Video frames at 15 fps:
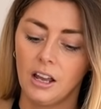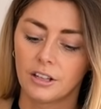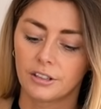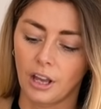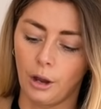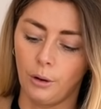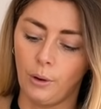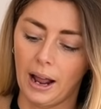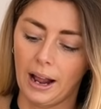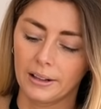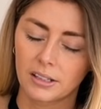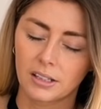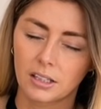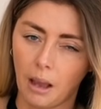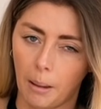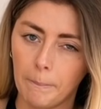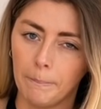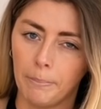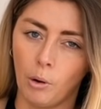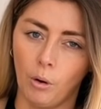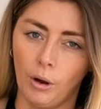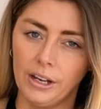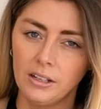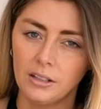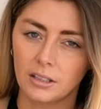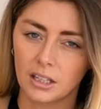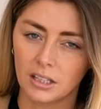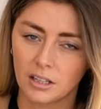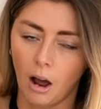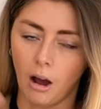So at some point,
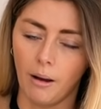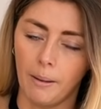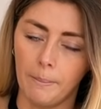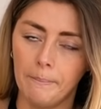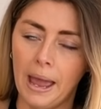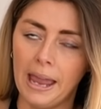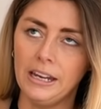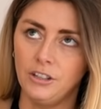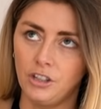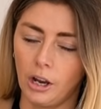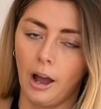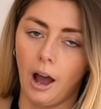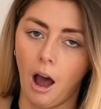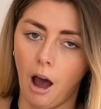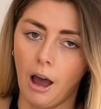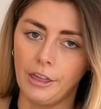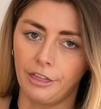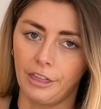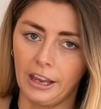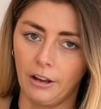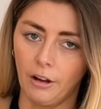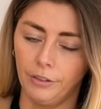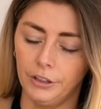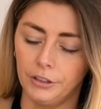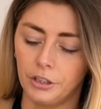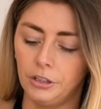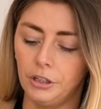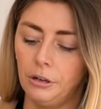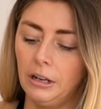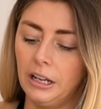it's not a major high thing on the
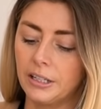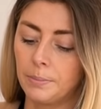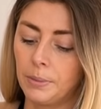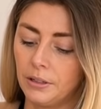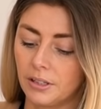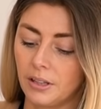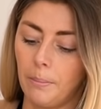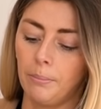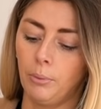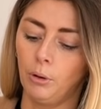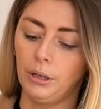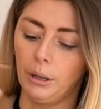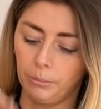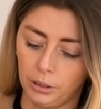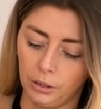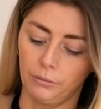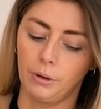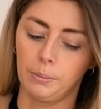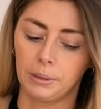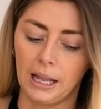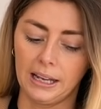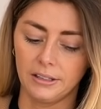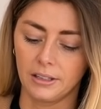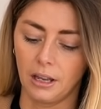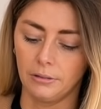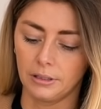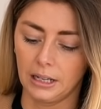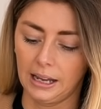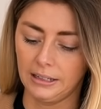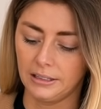to-do list, but at some point I'm going to replace
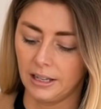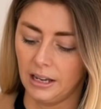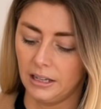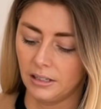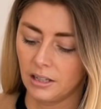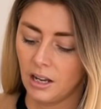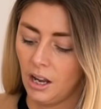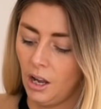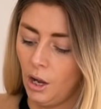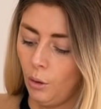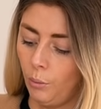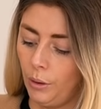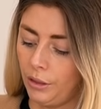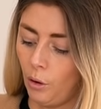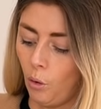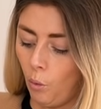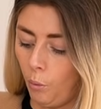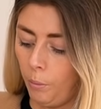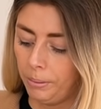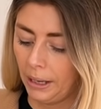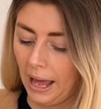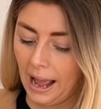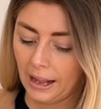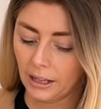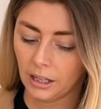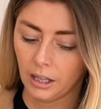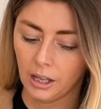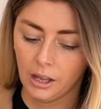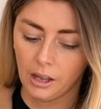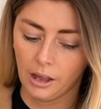those laces with all black.
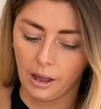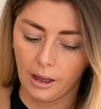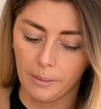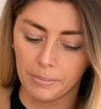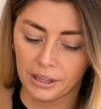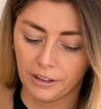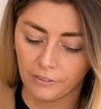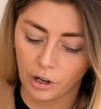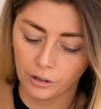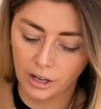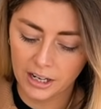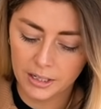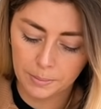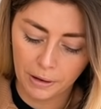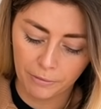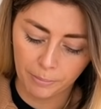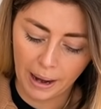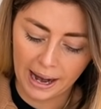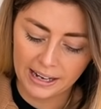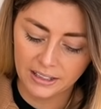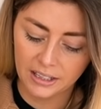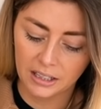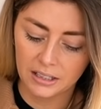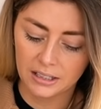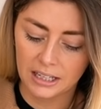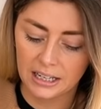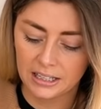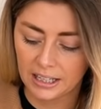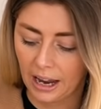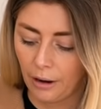But they've got a nice bit of patent
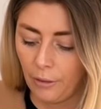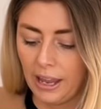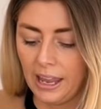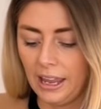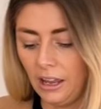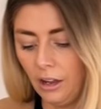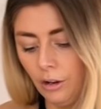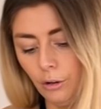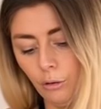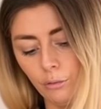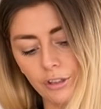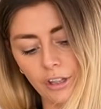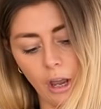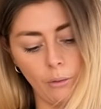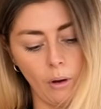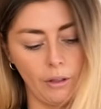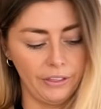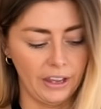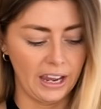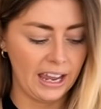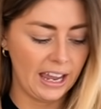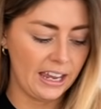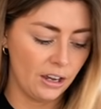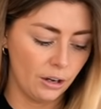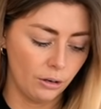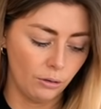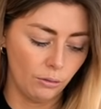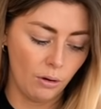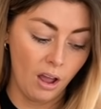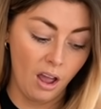detail here and also on the
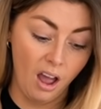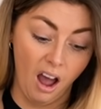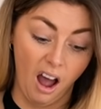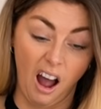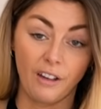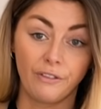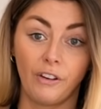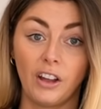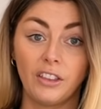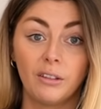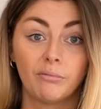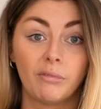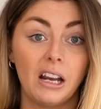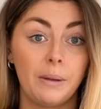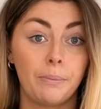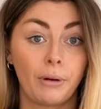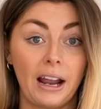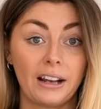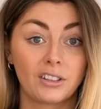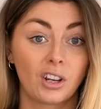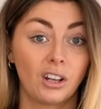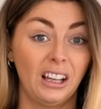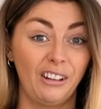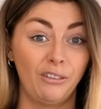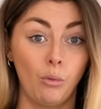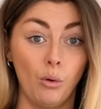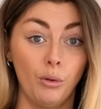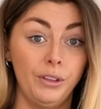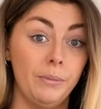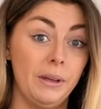heel. I find them really practical. I've
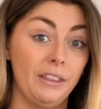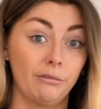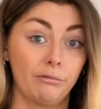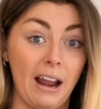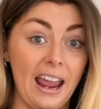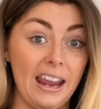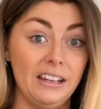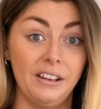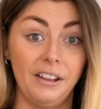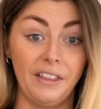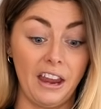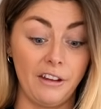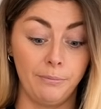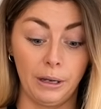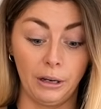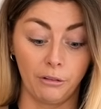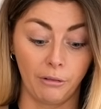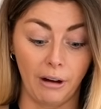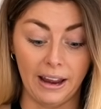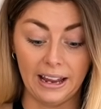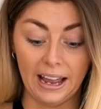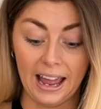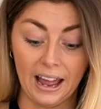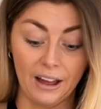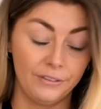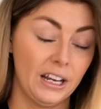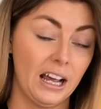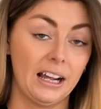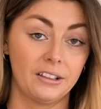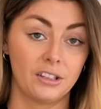worn them in the rain and they've been great. I
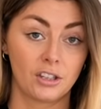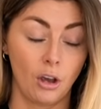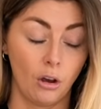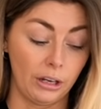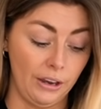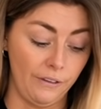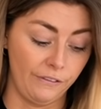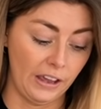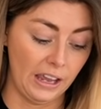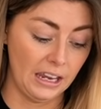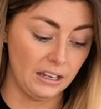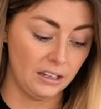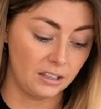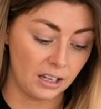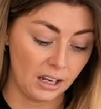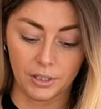haven't had soggy feet.